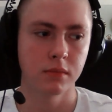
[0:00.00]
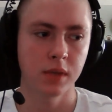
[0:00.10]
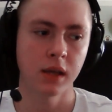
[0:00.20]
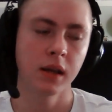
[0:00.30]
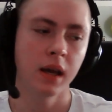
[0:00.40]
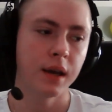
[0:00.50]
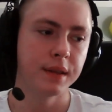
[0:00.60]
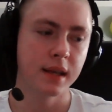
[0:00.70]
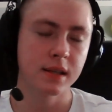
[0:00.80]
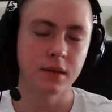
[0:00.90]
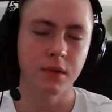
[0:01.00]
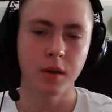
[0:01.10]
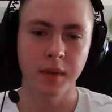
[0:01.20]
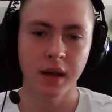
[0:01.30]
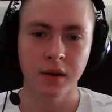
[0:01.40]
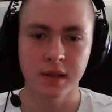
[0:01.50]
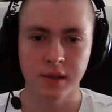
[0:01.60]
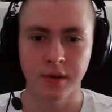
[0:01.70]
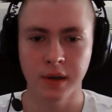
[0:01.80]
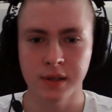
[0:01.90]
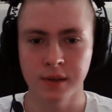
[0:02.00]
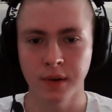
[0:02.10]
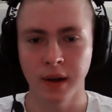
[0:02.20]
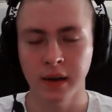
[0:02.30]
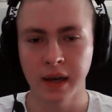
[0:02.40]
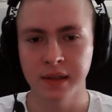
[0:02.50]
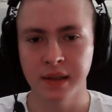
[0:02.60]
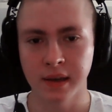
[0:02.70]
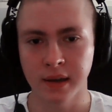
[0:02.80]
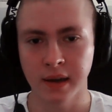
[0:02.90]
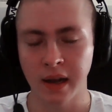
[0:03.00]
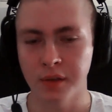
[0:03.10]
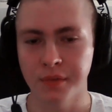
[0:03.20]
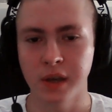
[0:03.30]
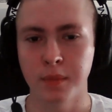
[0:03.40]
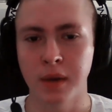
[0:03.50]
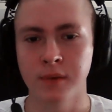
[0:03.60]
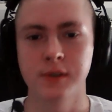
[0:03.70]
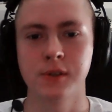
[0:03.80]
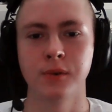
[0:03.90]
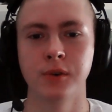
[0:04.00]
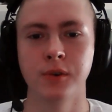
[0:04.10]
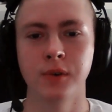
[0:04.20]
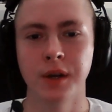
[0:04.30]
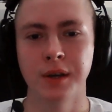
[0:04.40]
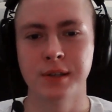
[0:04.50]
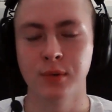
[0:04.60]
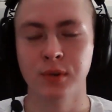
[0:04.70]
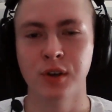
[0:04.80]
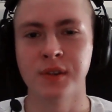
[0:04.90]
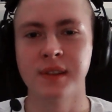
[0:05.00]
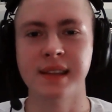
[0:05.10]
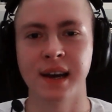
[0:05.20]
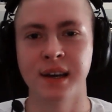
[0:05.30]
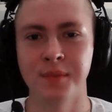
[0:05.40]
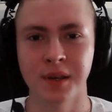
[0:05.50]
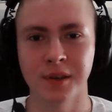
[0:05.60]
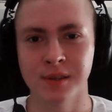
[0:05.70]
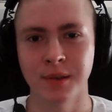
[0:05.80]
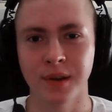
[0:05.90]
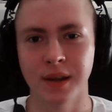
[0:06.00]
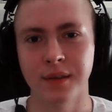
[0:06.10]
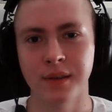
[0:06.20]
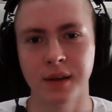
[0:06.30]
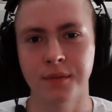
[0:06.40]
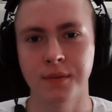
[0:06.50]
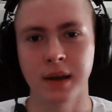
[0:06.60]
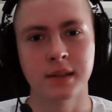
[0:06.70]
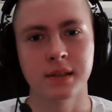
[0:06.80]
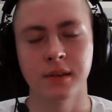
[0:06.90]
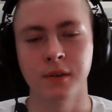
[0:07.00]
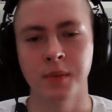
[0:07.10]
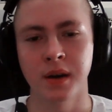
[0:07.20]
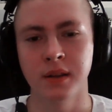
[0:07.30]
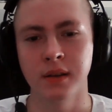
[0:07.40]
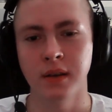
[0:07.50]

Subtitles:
Yeah, it doesn't really matter as long as you get the healthy amount, so you don't die because you don't have enough fats in your body.